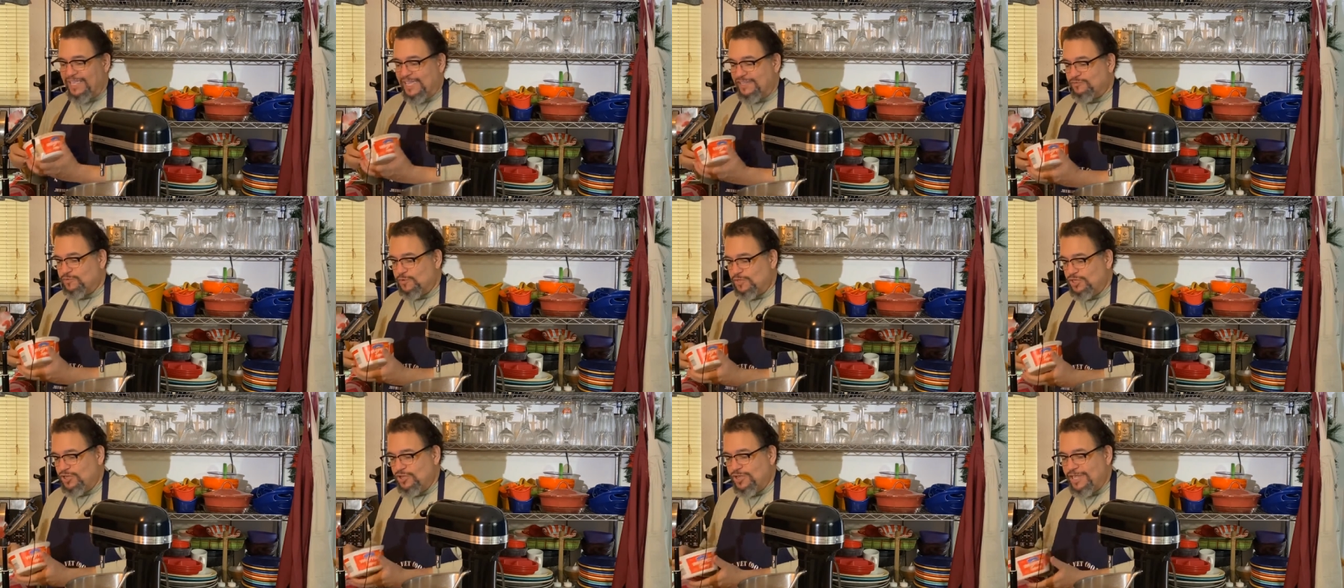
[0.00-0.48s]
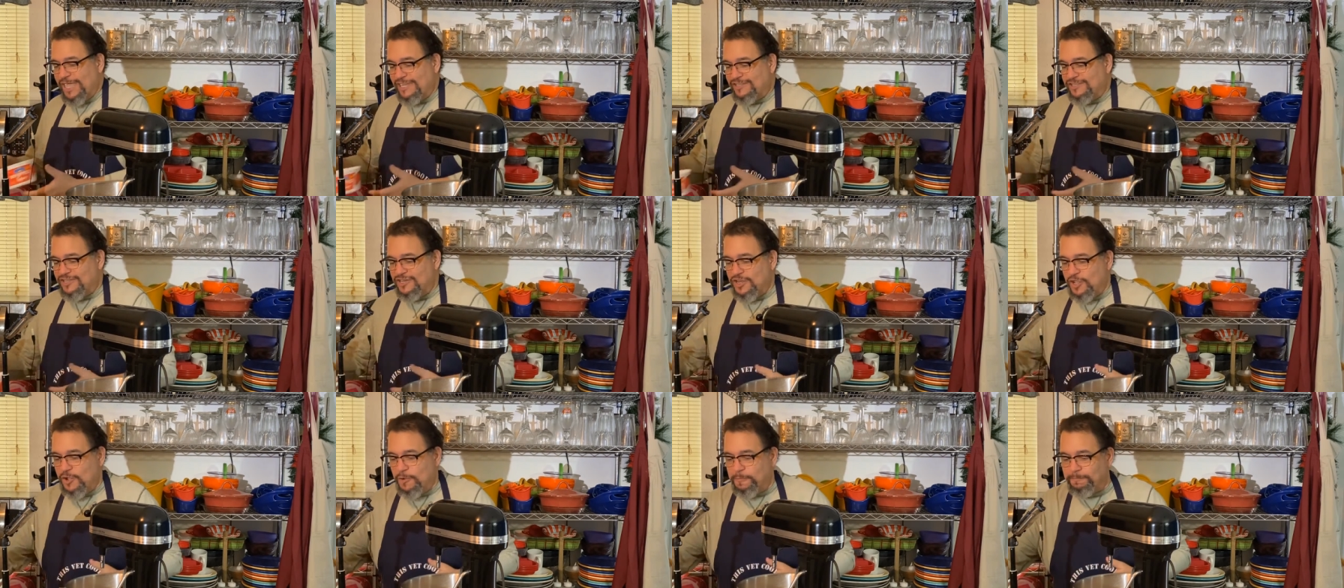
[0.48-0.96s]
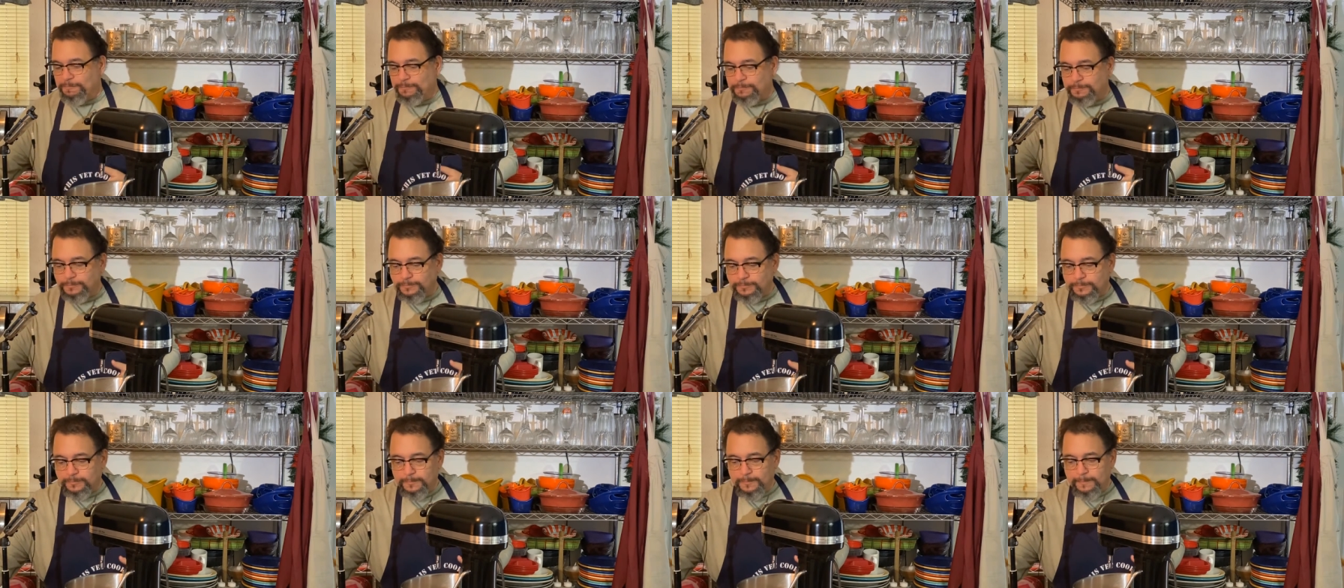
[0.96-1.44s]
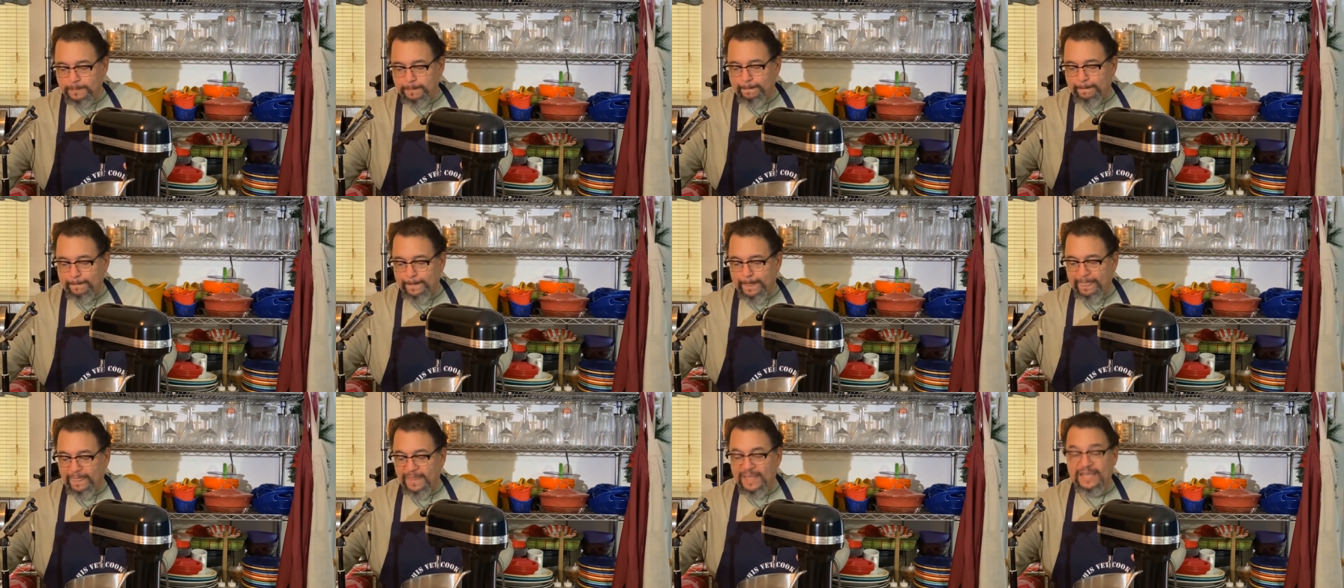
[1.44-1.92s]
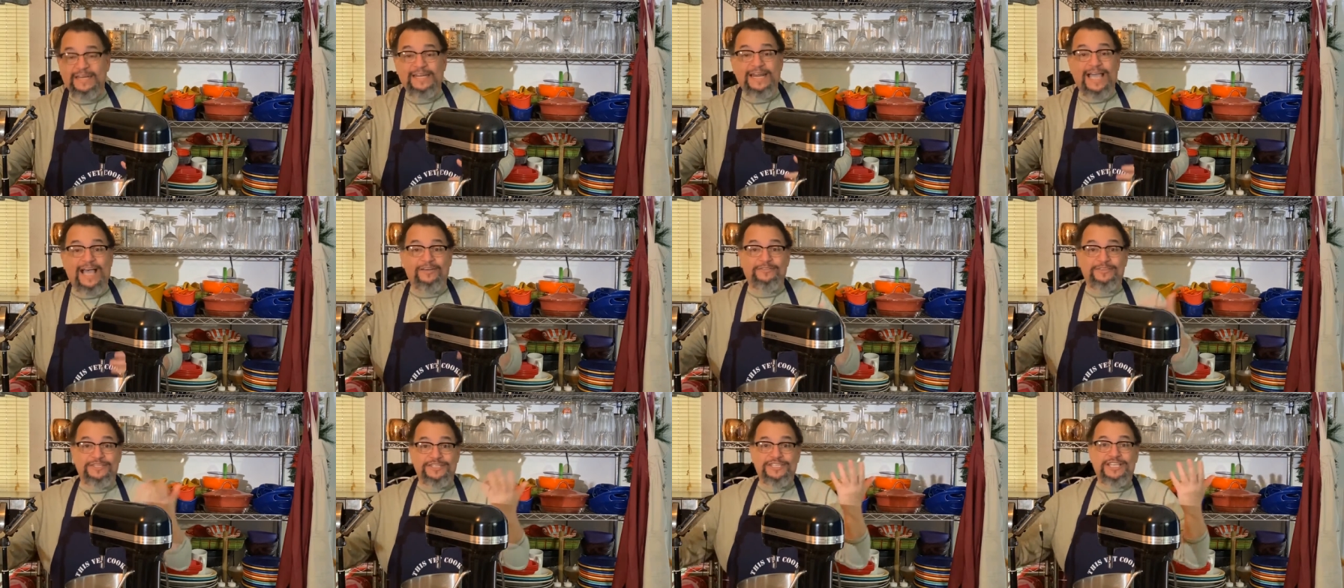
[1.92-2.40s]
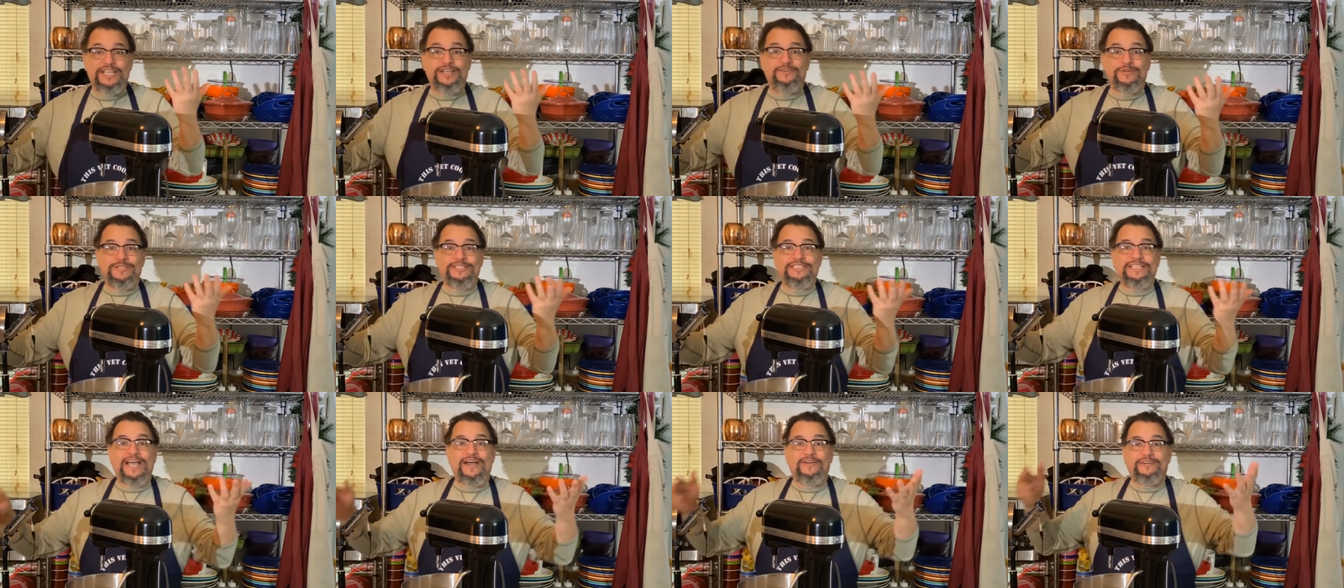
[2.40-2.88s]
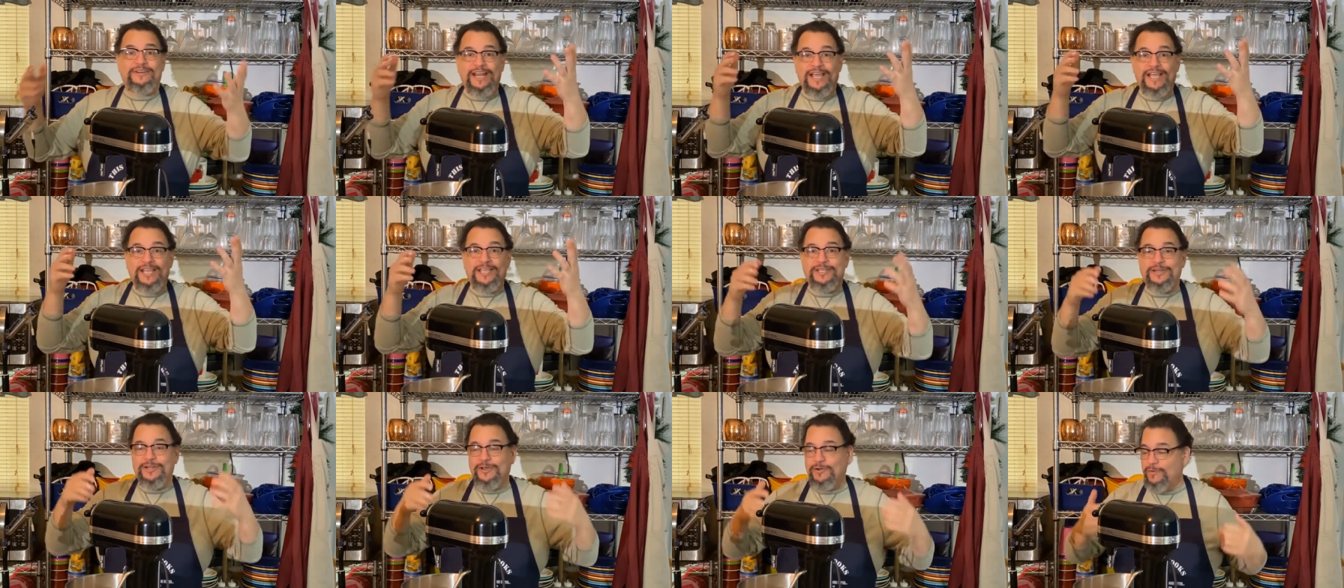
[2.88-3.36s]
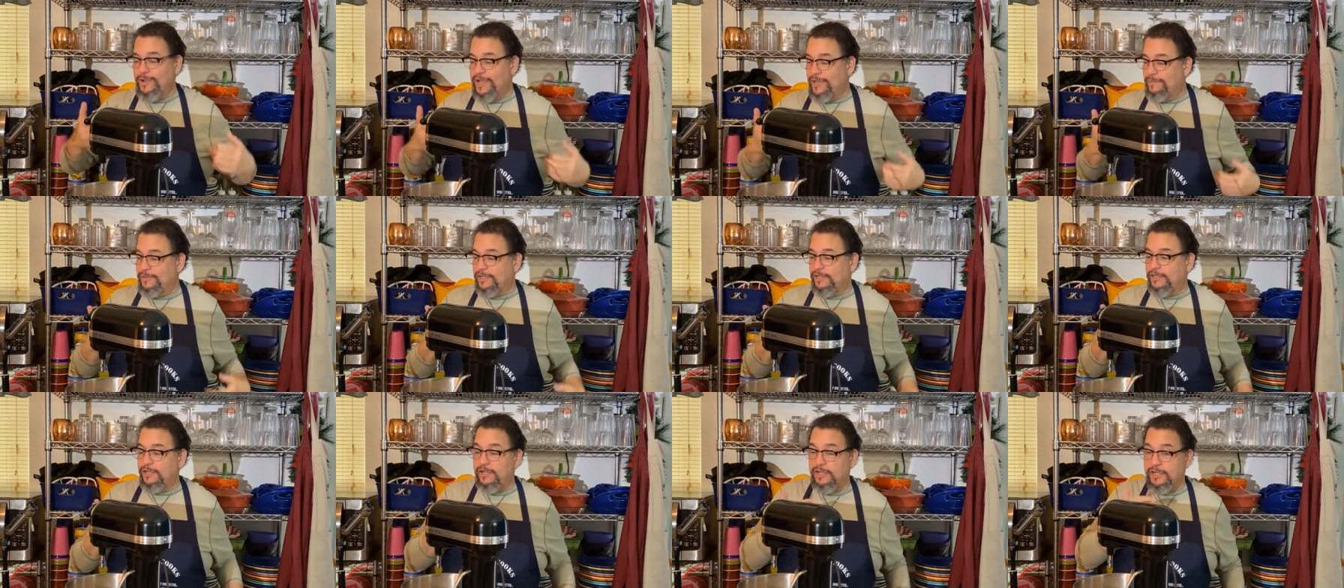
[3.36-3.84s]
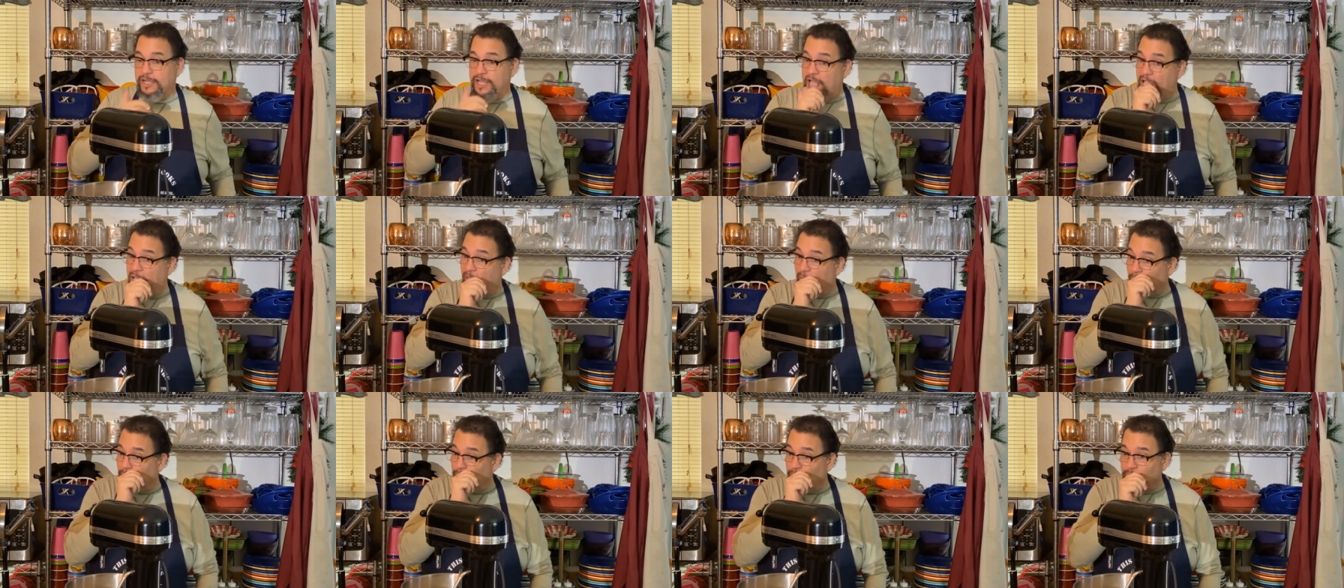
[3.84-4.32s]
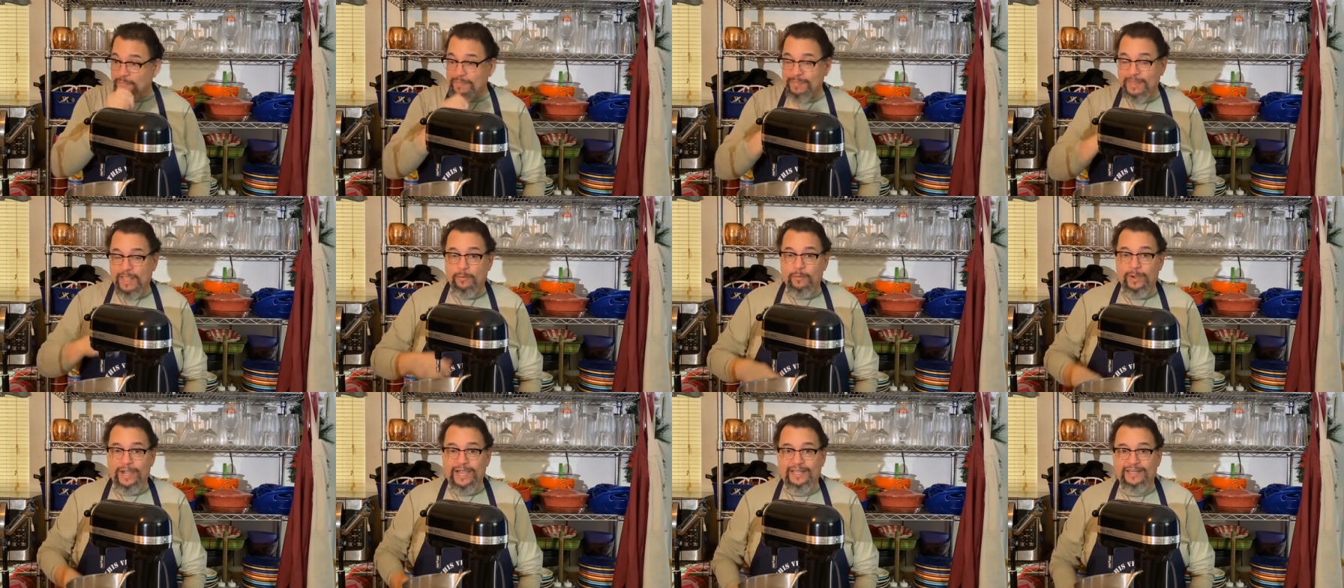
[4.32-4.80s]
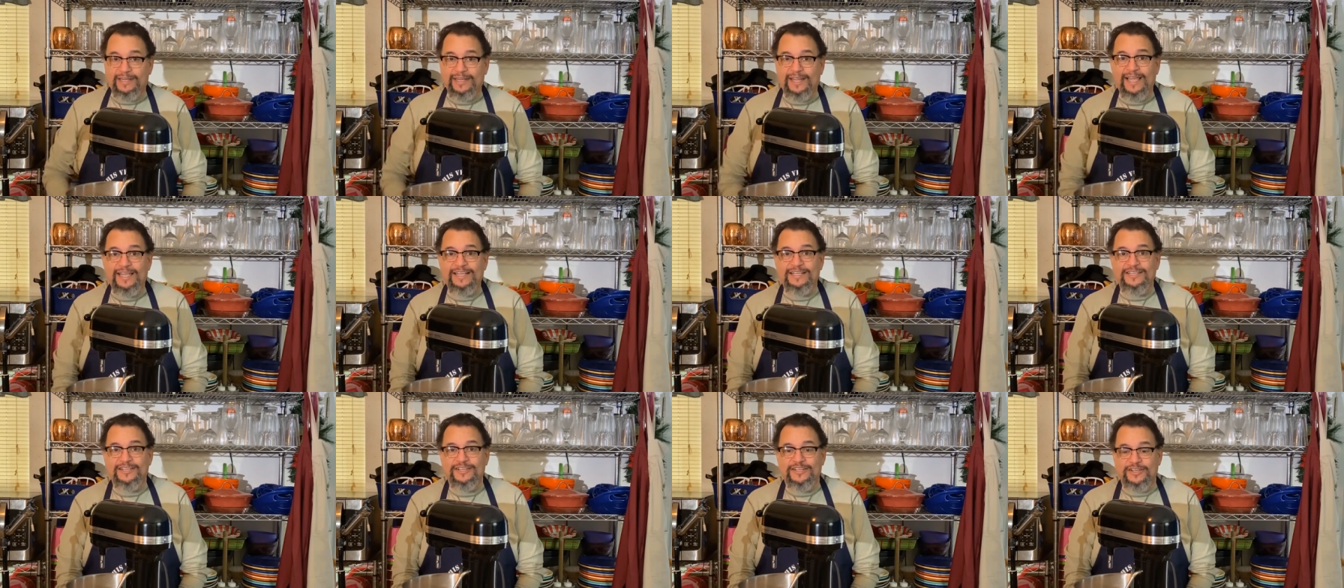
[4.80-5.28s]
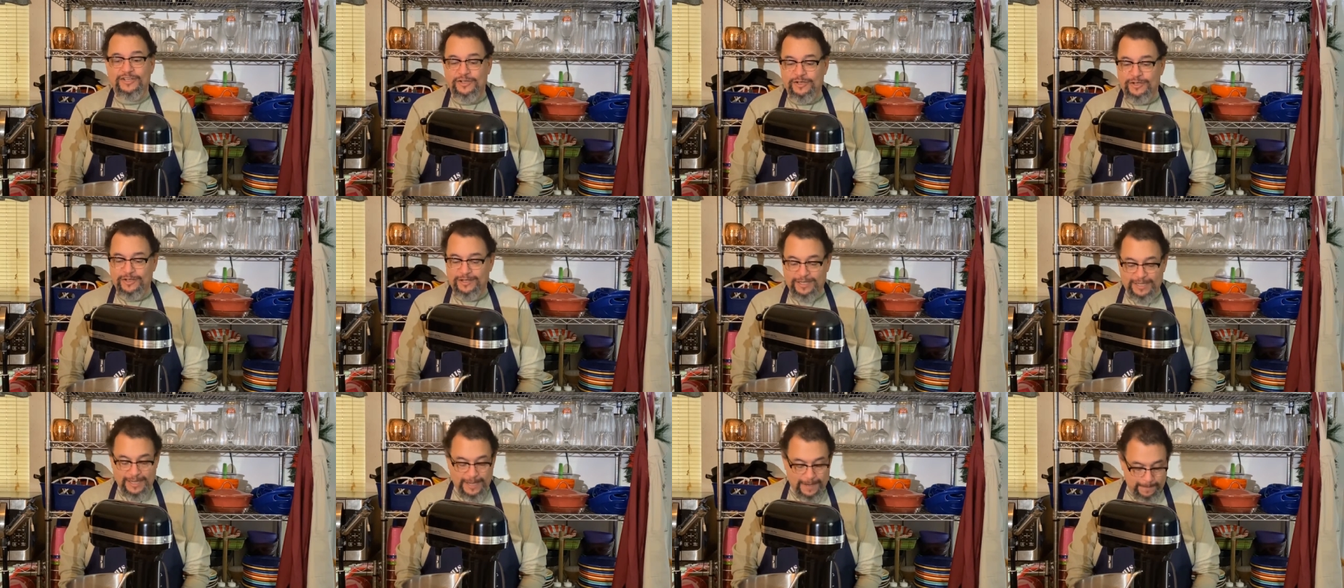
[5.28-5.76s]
That's what you get to do. Now the secret's out. Now you know why I'm the cook. Why I like to cook.